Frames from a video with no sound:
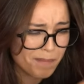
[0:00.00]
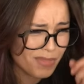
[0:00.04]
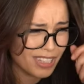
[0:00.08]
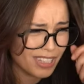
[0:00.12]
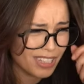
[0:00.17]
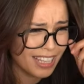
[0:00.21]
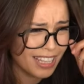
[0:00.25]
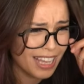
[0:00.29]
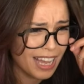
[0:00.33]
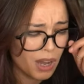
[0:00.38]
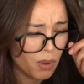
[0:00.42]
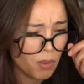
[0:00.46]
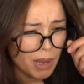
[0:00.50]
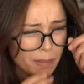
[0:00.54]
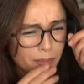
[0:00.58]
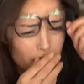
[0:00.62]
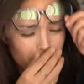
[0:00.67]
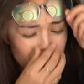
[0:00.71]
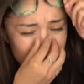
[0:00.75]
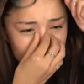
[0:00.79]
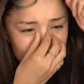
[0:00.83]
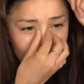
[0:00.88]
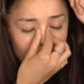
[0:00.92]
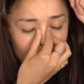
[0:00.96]
How? I'm not
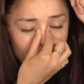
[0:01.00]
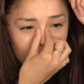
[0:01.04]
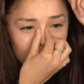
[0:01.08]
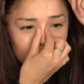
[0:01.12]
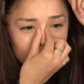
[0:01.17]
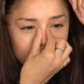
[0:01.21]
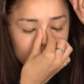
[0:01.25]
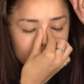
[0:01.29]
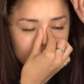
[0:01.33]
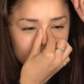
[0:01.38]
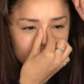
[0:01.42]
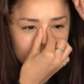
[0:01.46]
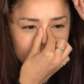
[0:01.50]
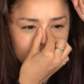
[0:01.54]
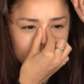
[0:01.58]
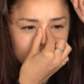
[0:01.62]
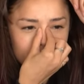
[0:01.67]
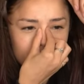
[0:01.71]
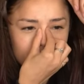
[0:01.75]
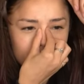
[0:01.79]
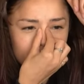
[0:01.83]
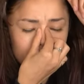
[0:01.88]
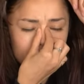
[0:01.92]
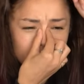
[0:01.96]
gonna lie,
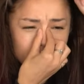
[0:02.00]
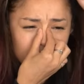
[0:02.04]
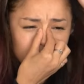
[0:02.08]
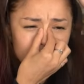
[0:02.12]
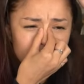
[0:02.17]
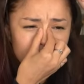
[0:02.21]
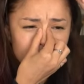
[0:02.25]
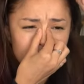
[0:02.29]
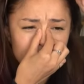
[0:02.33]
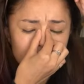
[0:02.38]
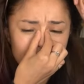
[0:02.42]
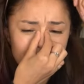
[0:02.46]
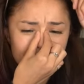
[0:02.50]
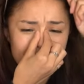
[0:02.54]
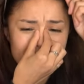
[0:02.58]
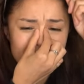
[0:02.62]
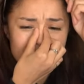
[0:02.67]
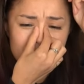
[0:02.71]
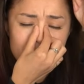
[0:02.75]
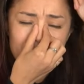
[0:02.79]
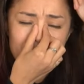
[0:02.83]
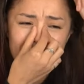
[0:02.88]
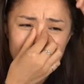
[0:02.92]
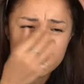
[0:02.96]
I like
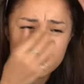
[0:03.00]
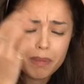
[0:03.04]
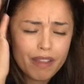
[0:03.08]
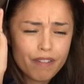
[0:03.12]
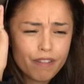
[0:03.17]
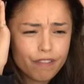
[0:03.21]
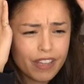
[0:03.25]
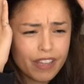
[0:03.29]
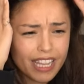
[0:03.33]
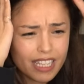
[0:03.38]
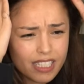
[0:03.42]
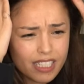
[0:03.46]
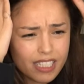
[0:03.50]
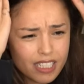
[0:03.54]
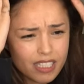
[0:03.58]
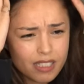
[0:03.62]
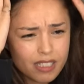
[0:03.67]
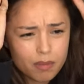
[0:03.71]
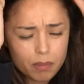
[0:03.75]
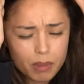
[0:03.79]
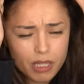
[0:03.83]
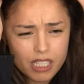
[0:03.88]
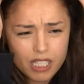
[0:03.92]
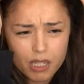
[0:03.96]
smacked my face
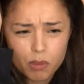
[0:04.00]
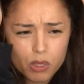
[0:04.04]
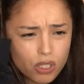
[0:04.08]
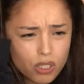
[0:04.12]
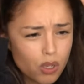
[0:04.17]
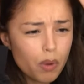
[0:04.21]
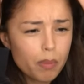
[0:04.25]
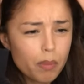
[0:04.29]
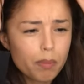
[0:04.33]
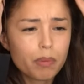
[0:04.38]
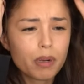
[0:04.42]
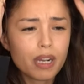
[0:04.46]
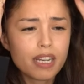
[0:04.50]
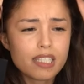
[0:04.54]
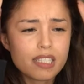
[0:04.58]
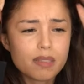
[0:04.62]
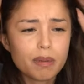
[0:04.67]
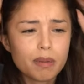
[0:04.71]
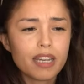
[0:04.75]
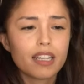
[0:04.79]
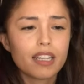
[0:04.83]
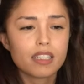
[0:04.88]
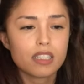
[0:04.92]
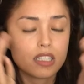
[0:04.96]
because I was so impressed
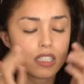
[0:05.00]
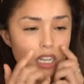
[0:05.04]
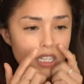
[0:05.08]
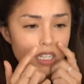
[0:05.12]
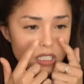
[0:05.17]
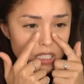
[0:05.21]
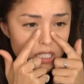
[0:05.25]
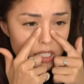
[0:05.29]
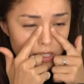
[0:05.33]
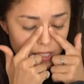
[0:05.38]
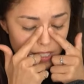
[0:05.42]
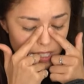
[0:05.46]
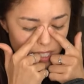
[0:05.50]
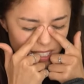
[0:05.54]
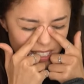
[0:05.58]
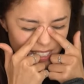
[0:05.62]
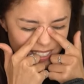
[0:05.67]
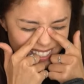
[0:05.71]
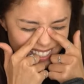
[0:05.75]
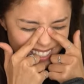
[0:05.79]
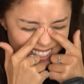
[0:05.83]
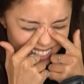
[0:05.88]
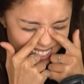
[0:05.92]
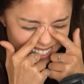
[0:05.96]
by that suggestion,
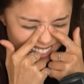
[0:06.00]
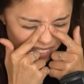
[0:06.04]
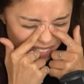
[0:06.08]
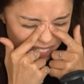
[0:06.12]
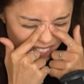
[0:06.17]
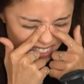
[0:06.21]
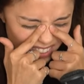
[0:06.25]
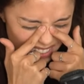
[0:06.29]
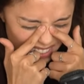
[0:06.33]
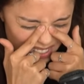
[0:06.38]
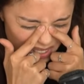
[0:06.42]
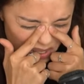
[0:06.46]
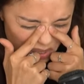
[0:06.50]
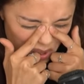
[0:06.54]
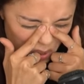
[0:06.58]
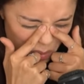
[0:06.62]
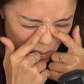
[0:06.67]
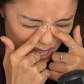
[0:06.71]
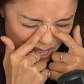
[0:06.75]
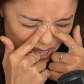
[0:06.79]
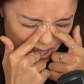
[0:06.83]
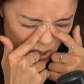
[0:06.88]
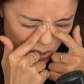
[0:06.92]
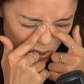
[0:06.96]
and I really hurt
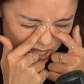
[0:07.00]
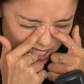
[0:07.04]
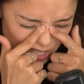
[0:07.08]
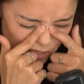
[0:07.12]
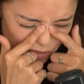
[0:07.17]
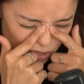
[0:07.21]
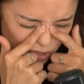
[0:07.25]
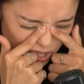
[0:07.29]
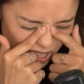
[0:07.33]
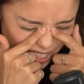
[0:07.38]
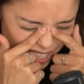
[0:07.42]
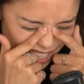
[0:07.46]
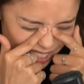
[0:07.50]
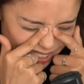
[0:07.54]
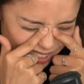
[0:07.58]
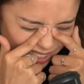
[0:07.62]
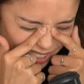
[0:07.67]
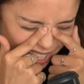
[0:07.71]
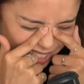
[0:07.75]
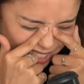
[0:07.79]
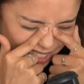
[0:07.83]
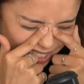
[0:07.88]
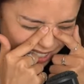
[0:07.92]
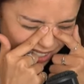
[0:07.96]
my nose because I forgot I had
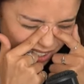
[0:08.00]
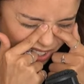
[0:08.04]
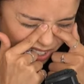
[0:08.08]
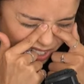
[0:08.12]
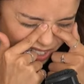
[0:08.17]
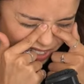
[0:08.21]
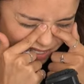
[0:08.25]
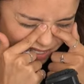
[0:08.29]
glasses on.